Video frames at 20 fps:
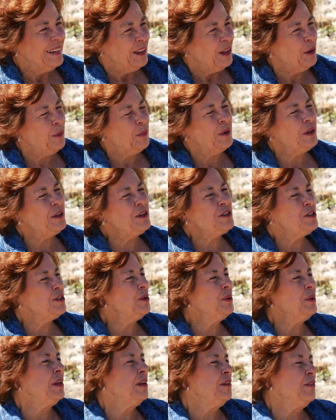You wouldn't
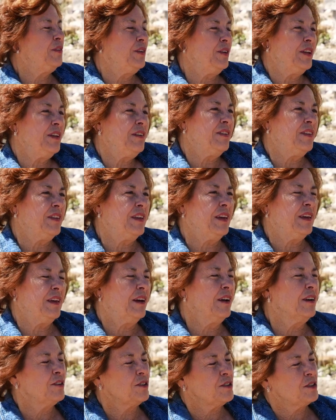do it if you didn't think
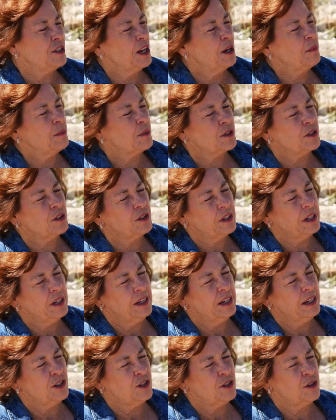Uncle Sam was
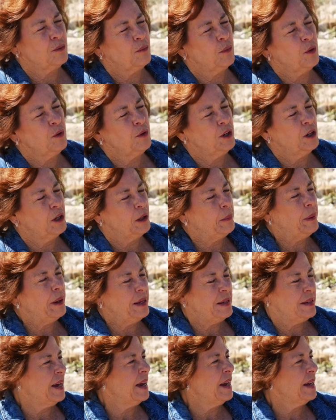looking at you and wanting you to
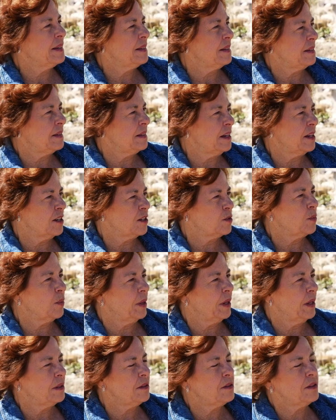pay taxes next
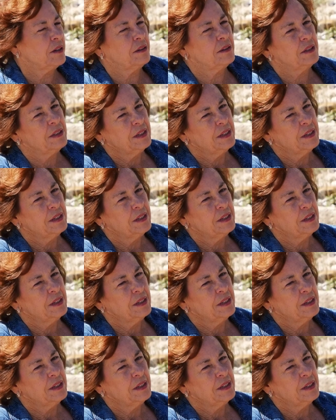week. So.